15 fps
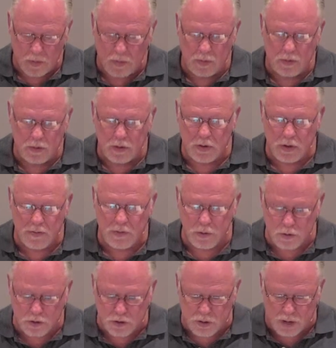So even though
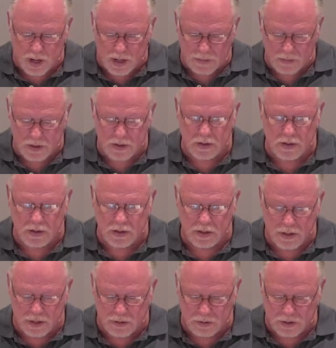the scribes and the
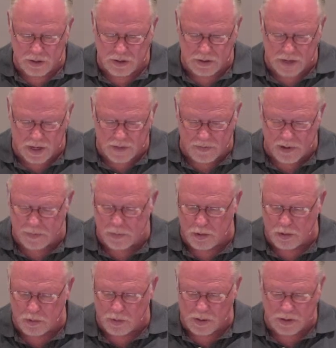Sadducees gave up
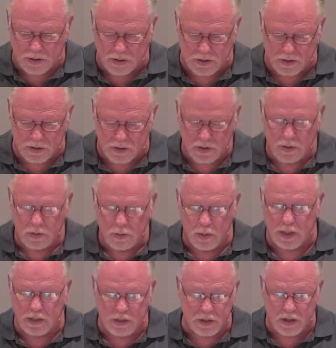on questions, we
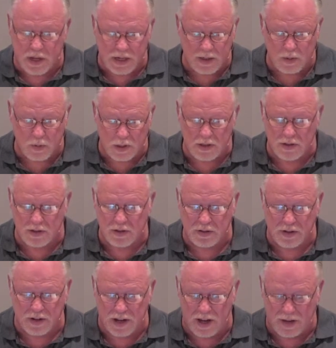can still ask questions
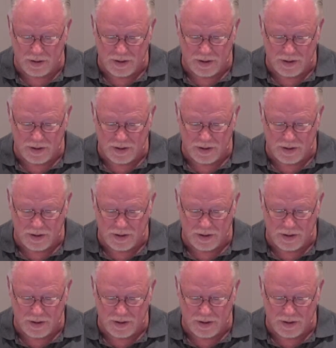today.